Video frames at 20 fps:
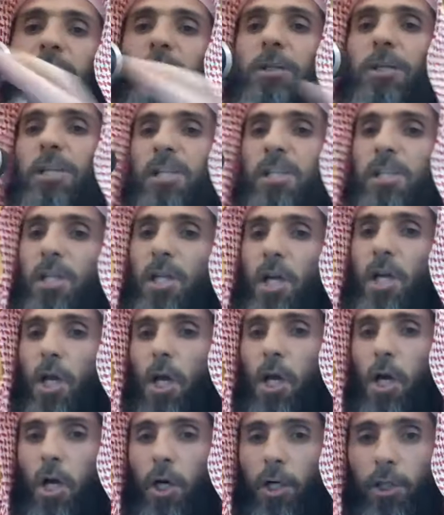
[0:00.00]
leaders
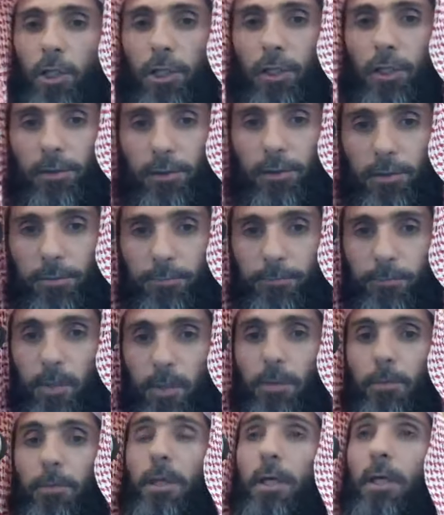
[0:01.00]
on earth.
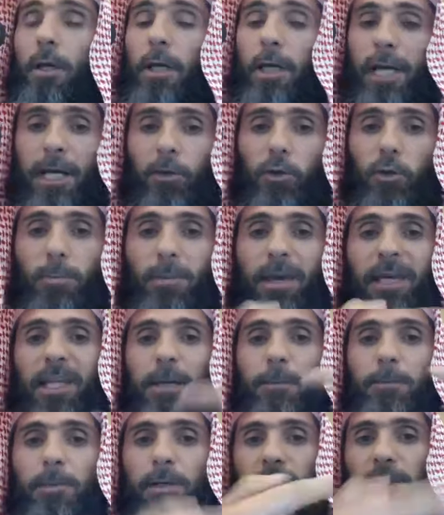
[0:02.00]
And we make
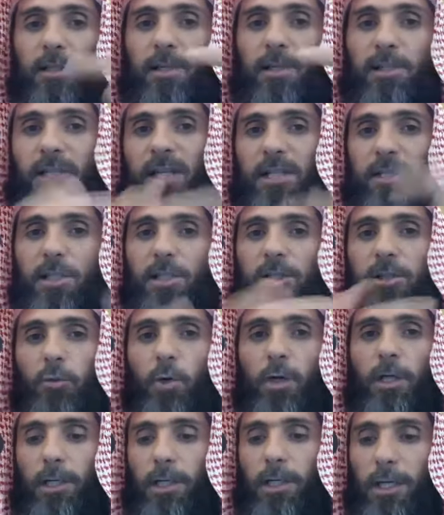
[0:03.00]
them successors to
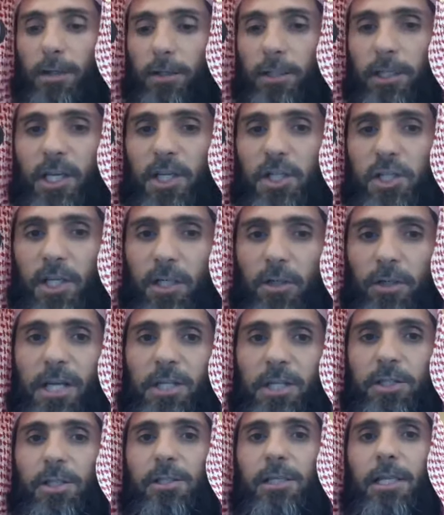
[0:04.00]
one another in
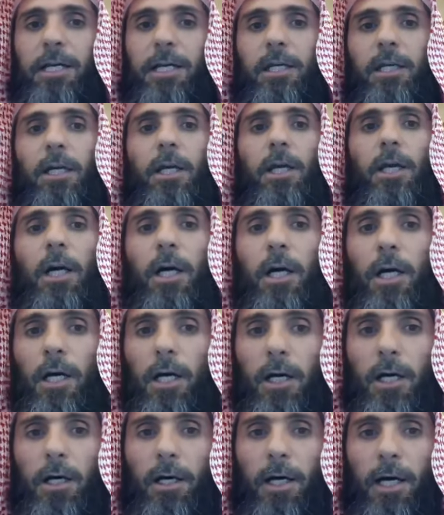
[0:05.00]
generations, like
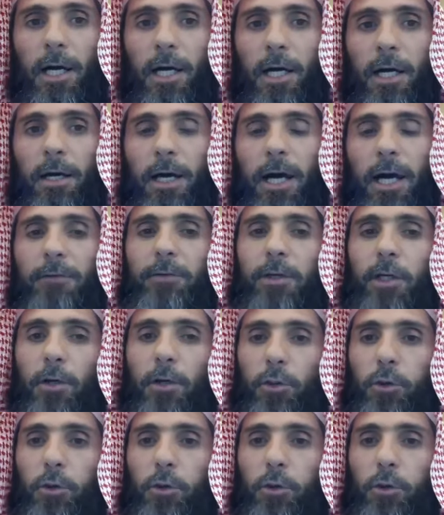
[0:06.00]
having